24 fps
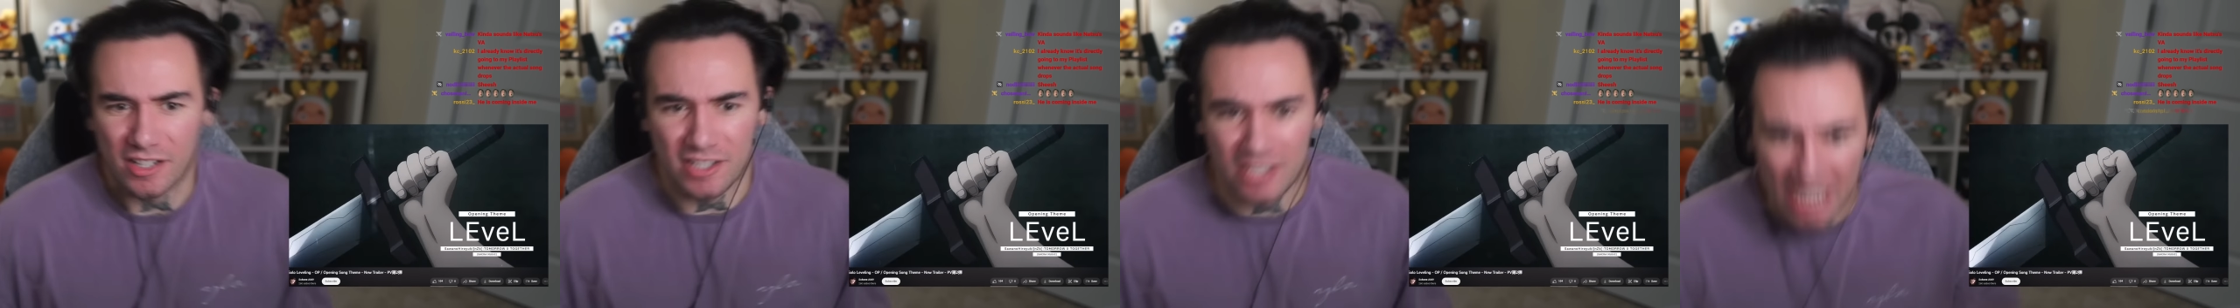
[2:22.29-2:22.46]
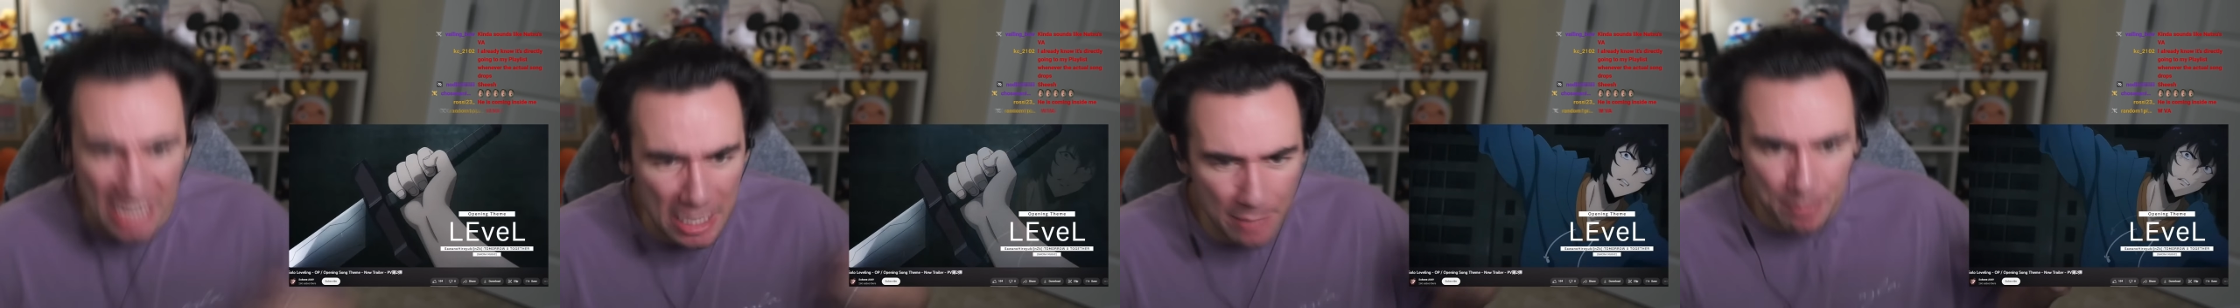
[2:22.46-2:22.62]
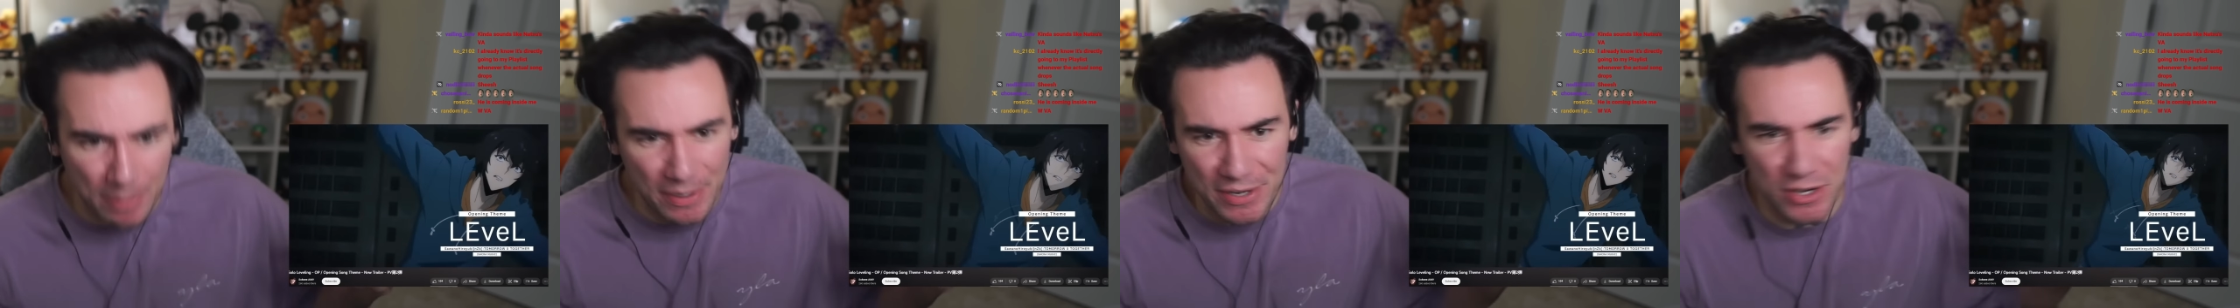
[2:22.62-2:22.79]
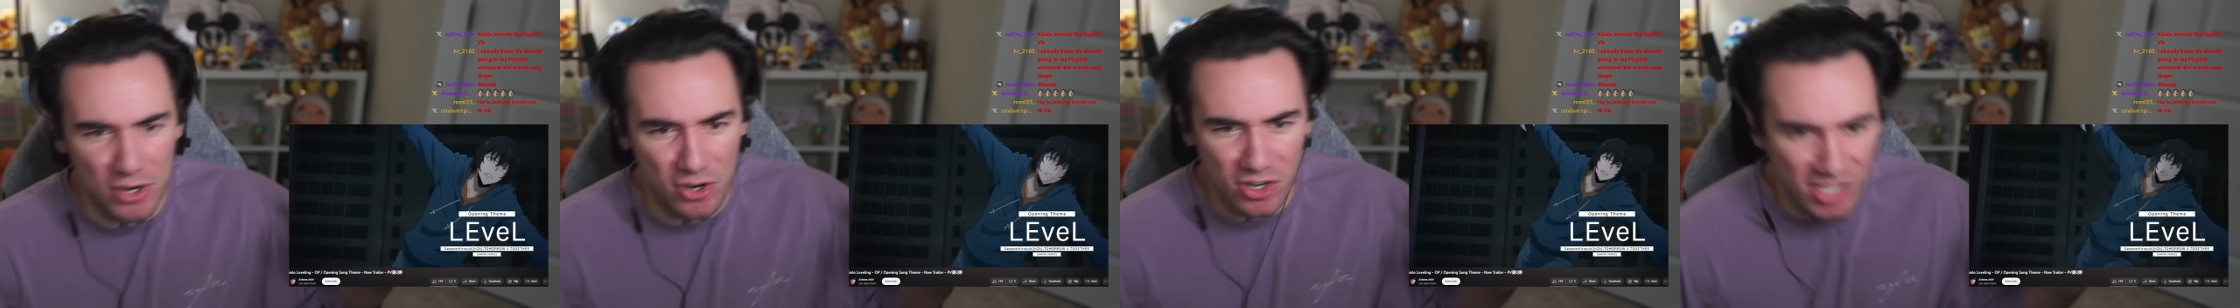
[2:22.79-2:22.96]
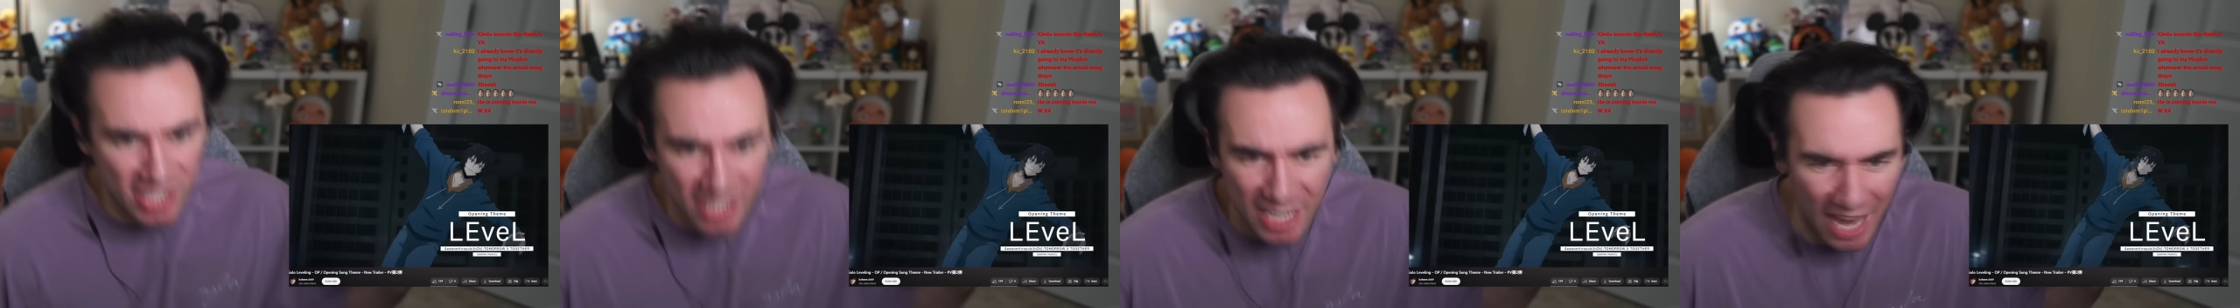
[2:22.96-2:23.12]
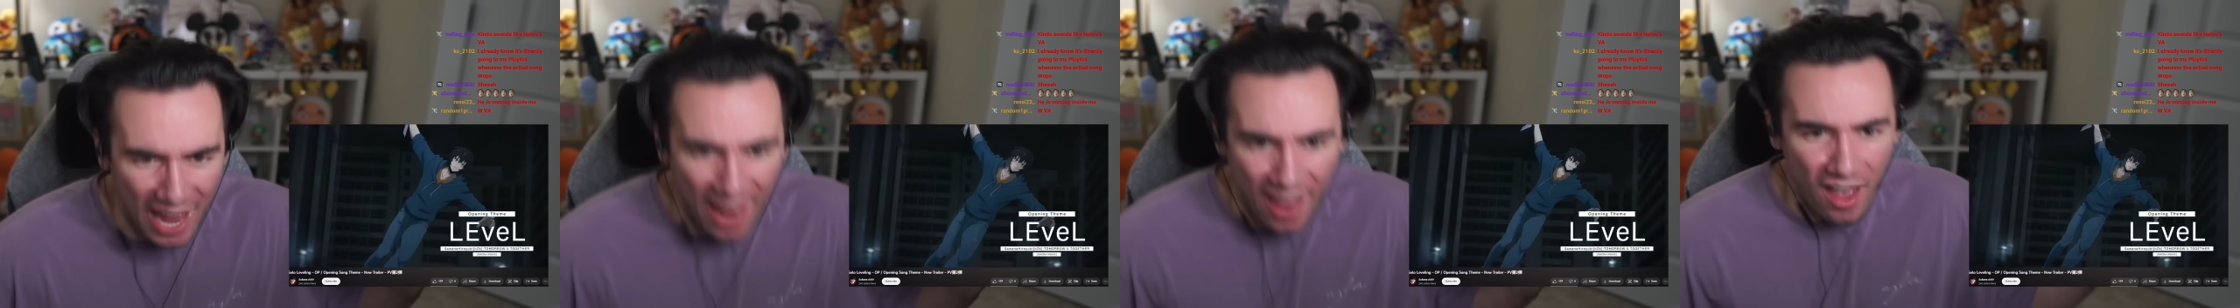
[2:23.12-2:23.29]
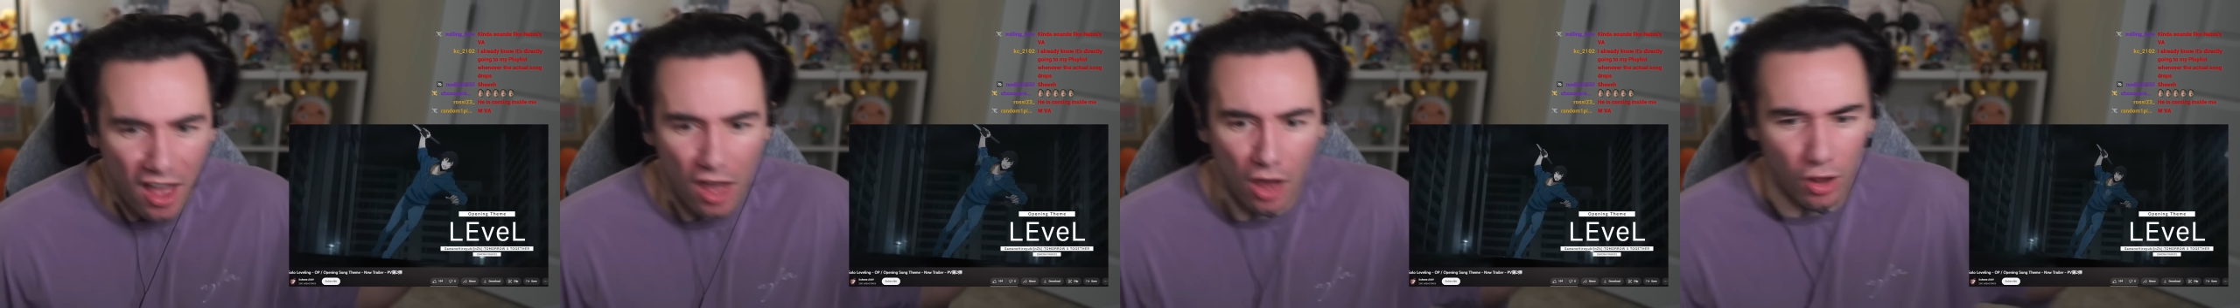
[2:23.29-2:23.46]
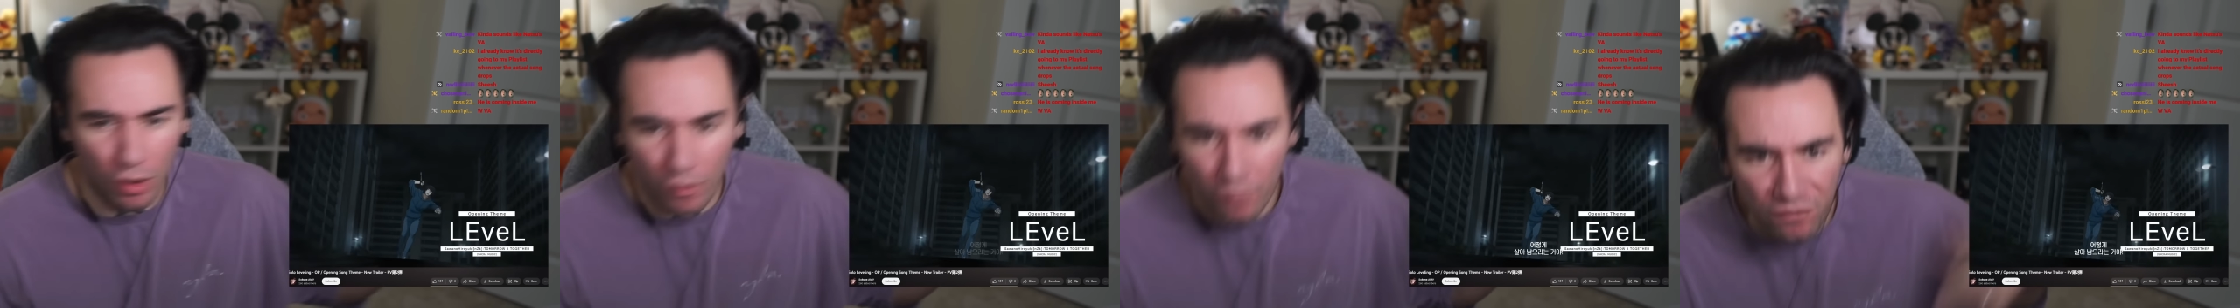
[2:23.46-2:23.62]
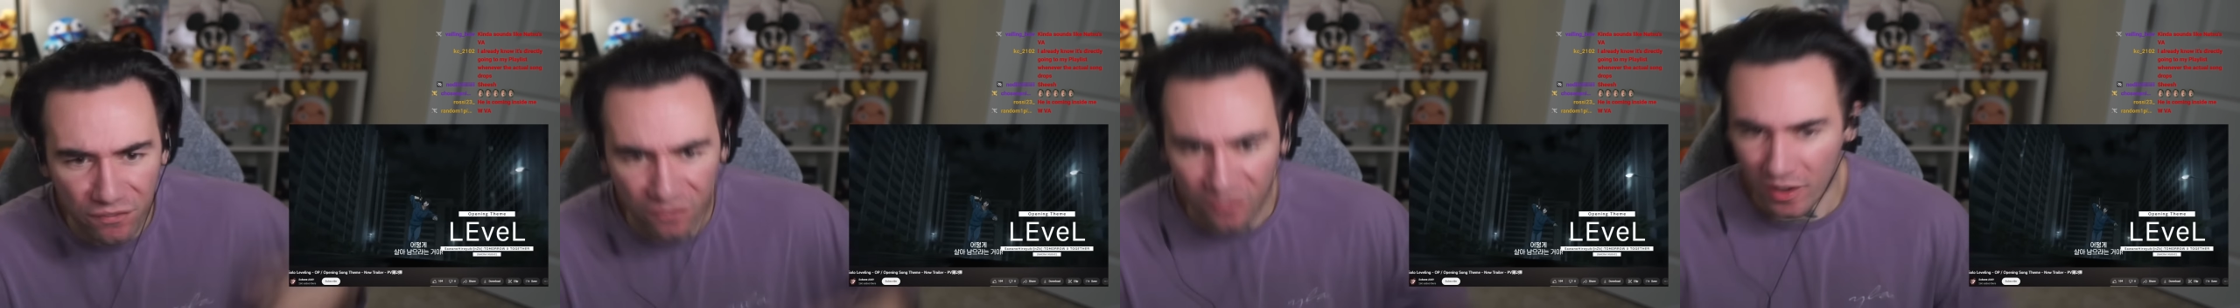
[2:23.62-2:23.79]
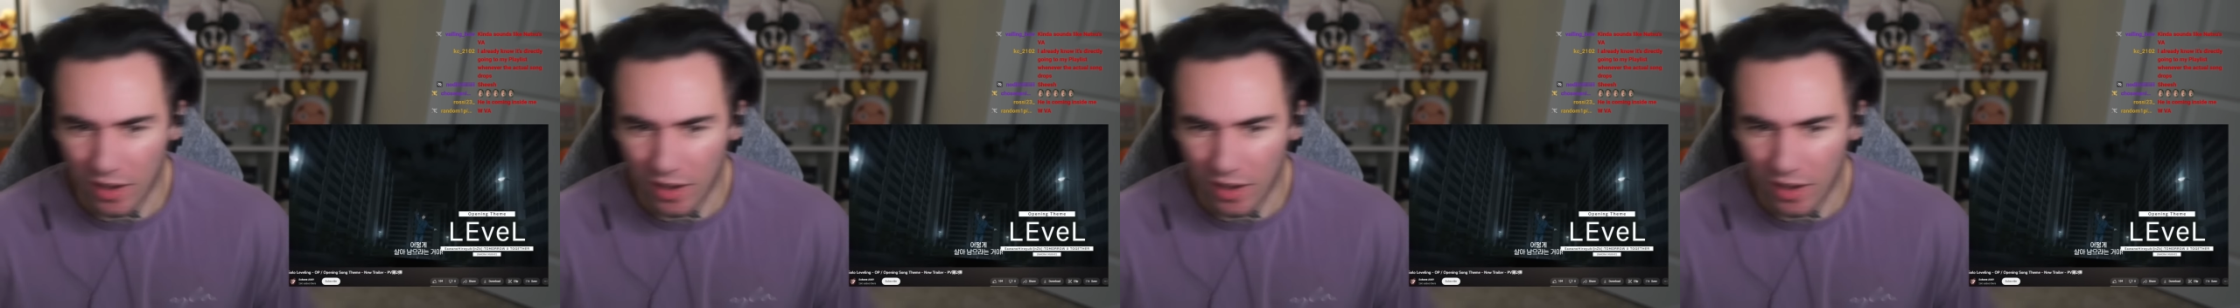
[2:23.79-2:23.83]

Deep in yourself.